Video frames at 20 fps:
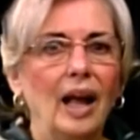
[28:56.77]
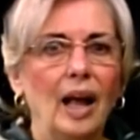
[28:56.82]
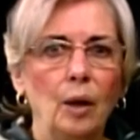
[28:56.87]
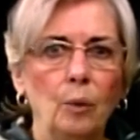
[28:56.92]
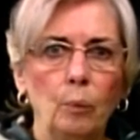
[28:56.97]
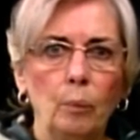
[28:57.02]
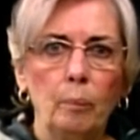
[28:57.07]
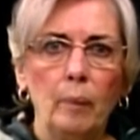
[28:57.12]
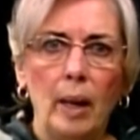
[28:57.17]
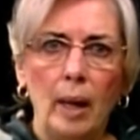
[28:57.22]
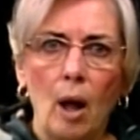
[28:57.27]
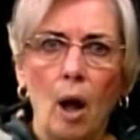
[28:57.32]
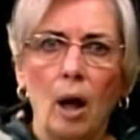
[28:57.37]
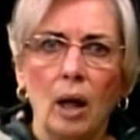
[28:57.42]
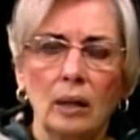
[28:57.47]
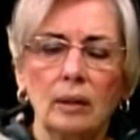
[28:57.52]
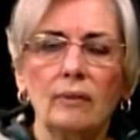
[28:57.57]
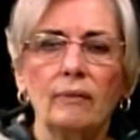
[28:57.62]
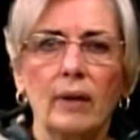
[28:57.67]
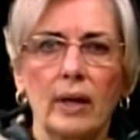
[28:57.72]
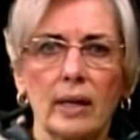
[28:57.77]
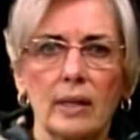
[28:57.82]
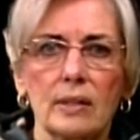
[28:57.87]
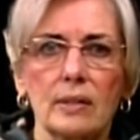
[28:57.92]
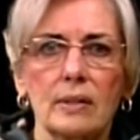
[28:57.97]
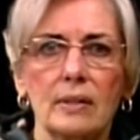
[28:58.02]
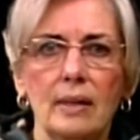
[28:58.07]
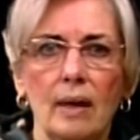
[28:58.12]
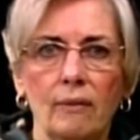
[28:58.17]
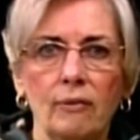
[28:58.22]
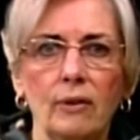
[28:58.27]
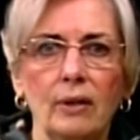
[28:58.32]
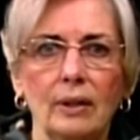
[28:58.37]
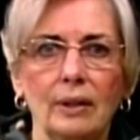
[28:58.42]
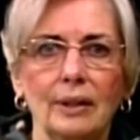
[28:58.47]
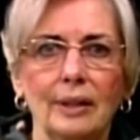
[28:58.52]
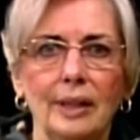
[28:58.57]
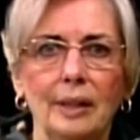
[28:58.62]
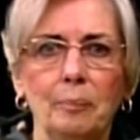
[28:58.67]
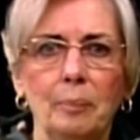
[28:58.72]
and may all of us
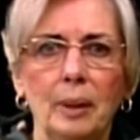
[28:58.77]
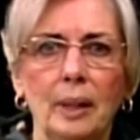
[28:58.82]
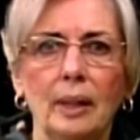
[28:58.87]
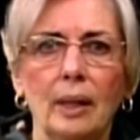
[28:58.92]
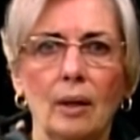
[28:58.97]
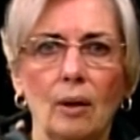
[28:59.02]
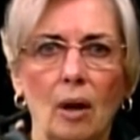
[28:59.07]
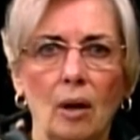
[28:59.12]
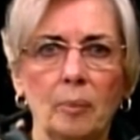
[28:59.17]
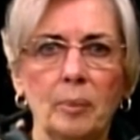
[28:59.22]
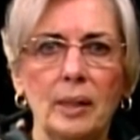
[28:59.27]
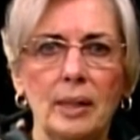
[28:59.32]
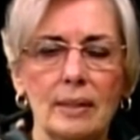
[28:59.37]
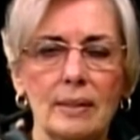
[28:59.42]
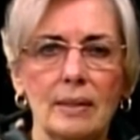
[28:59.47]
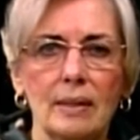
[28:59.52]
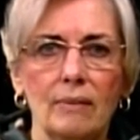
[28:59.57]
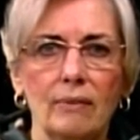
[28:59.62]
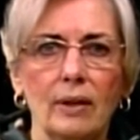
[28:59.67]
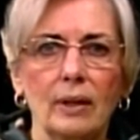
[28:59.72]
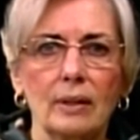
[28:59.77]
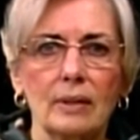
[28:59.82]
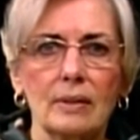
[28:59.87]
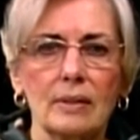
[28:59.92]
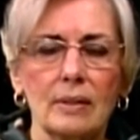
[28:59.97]
definitely be at Albany Civic